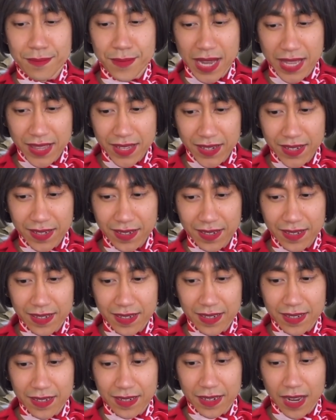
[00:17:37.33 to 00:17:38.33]
Mother?
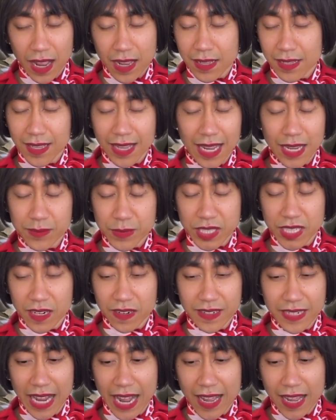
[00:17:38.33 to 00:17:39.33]
I- am
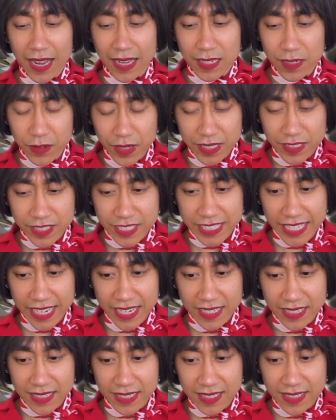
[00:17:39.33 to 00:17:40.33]
sorry, I, I don't
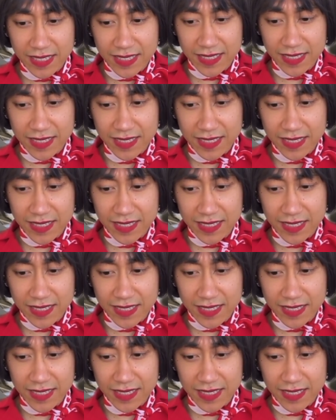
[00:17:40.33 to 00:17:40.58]
understand.